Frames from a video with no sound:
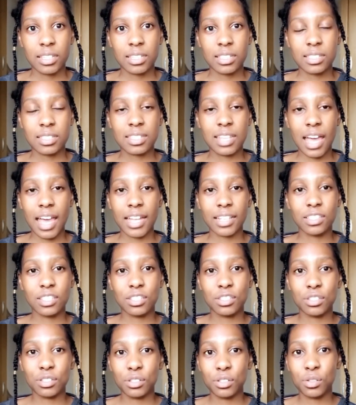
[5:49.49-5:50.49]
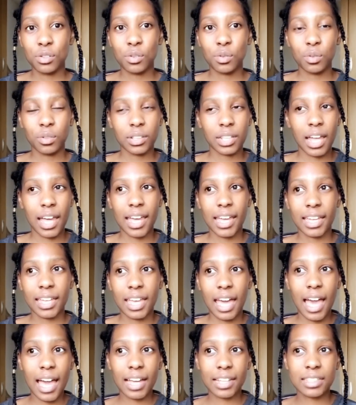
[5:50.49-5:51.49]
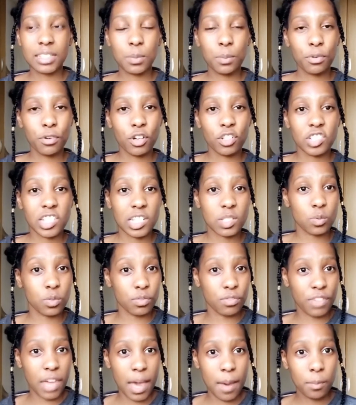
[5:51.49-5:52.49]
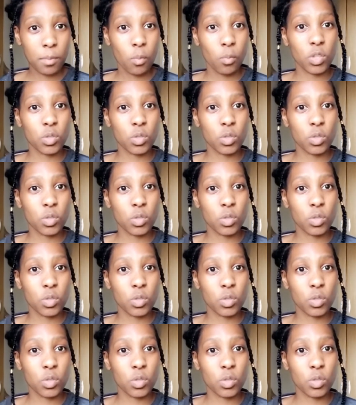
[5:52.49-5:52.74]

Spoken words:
started to do like acting projects with them,